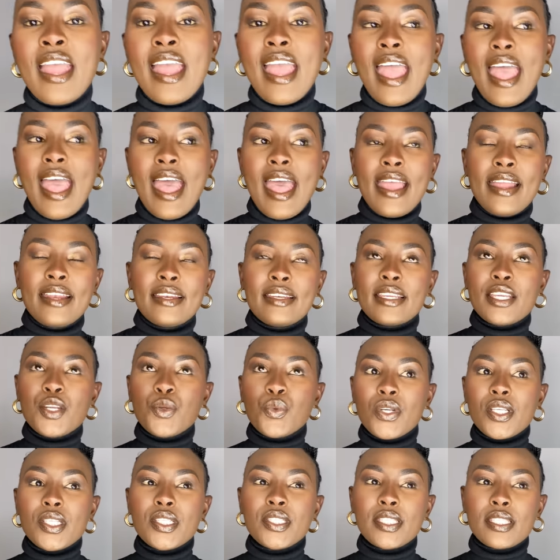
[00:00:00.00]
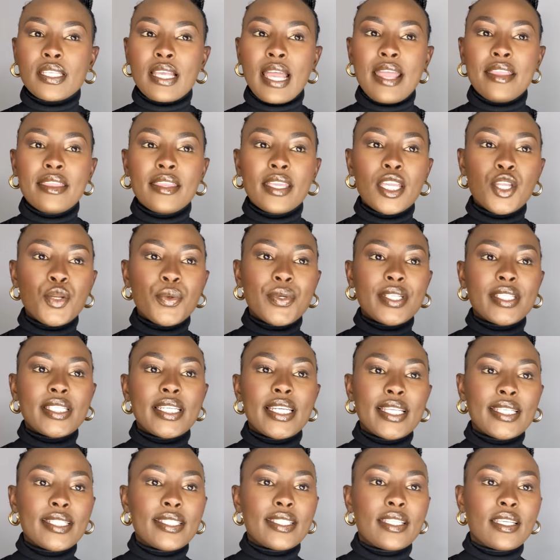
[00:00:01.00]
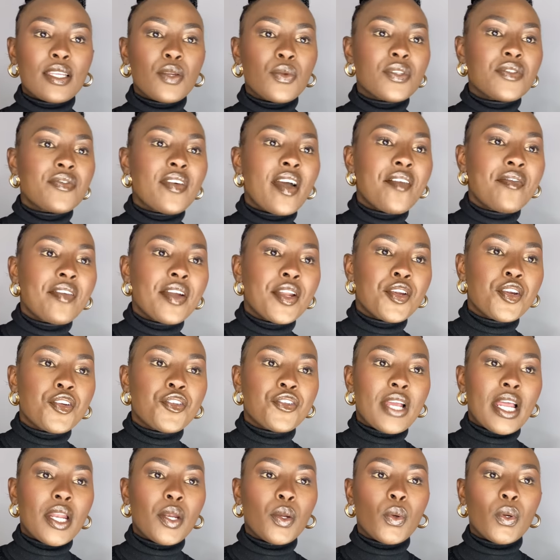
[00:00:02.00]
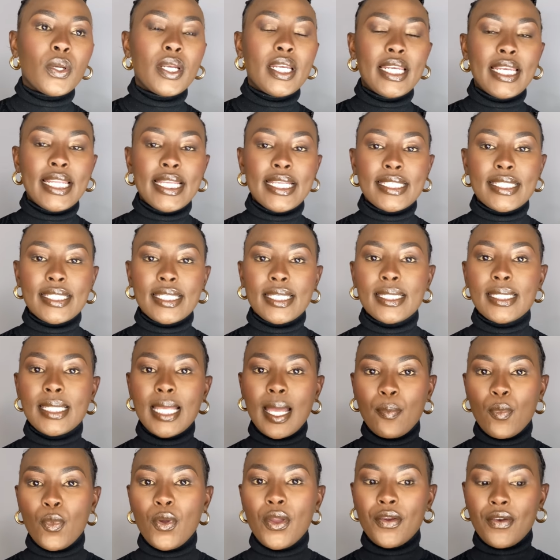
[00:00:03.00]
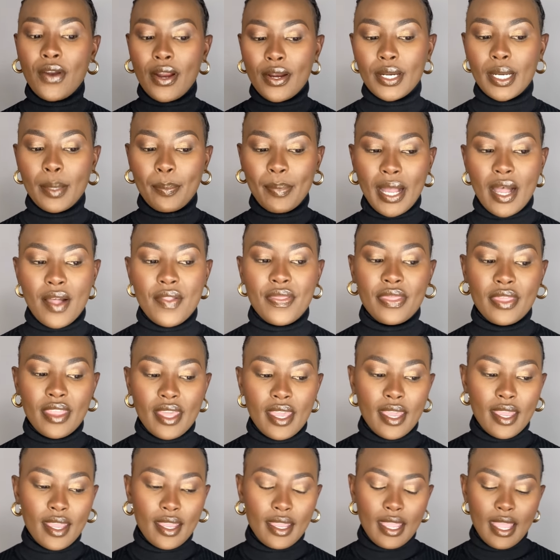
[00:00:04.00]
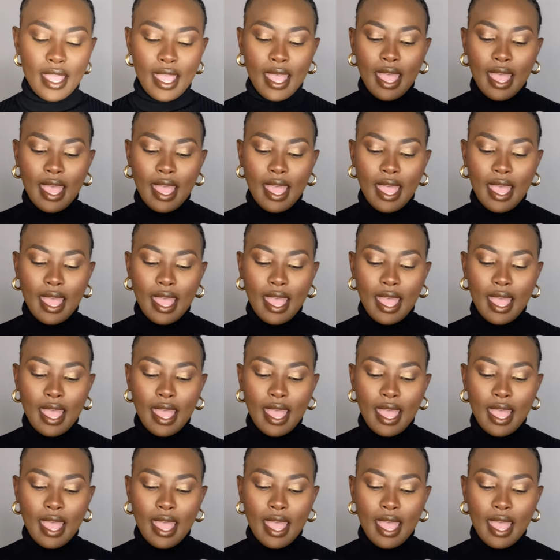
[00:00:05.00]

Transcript: and it was i think it was less it was 500 rand or less somewhere around about there